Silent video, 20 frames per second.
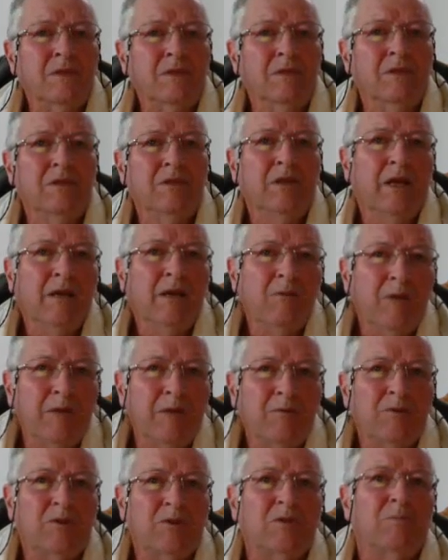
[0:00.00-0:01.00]
That
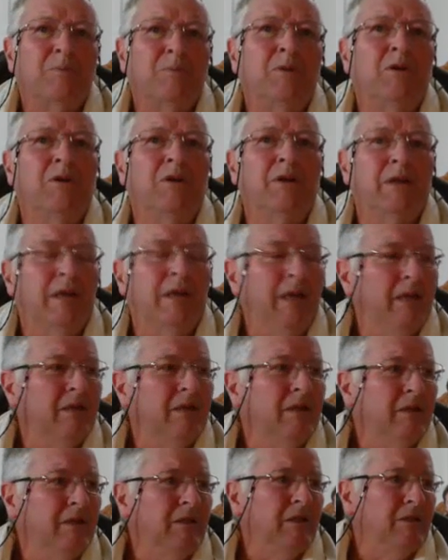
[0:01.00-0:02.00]
Yahweh will supply our
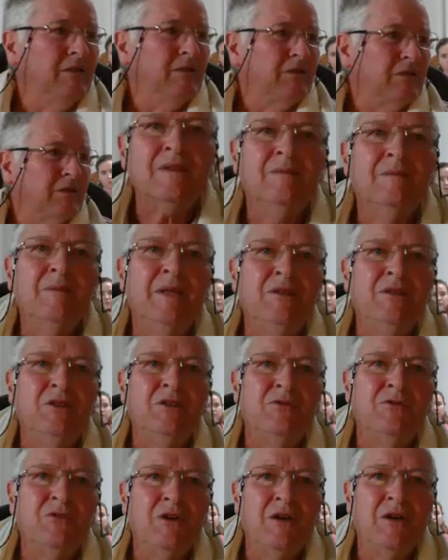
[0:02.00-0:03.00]
needs. In
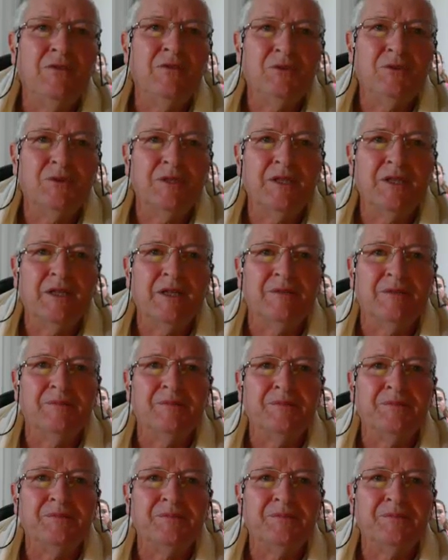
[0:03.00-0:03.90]
Matthew 5 28,